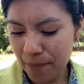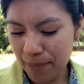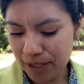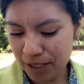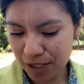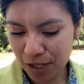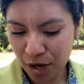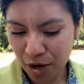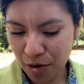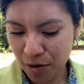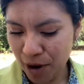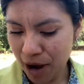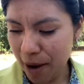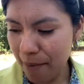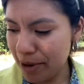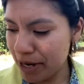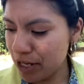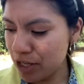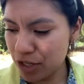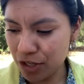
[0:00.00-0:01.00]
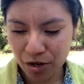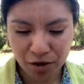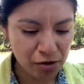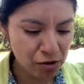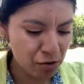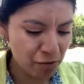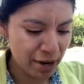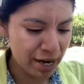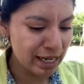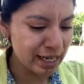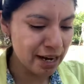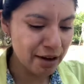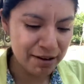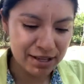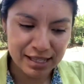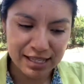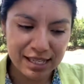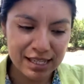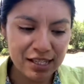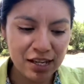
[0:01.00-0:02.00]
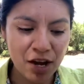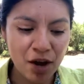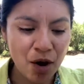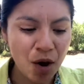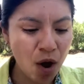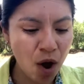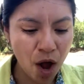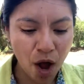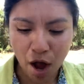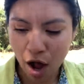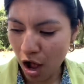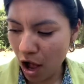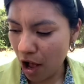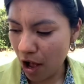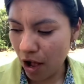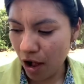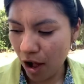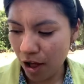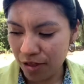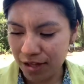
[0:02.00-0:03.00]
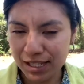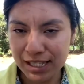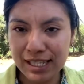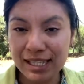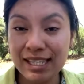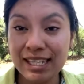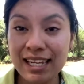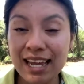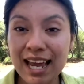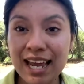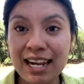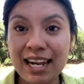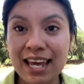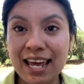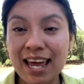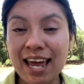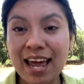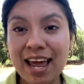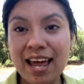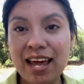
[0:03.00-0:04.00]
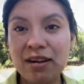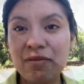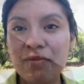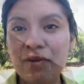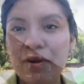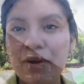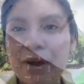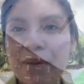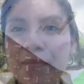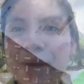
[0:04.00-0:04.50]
So I'm going to show you right now in detail all the seeds again, and we'll come